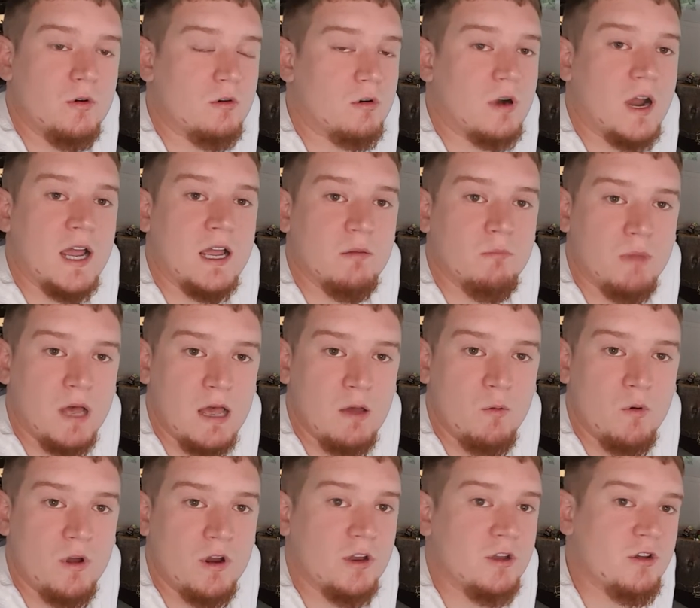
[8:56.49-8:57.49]
or I can buy
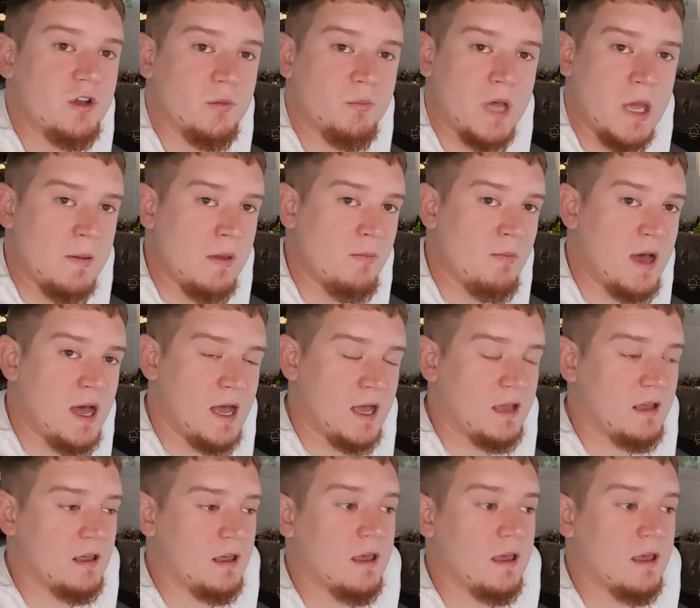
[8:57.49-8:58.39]
one and you can pay me back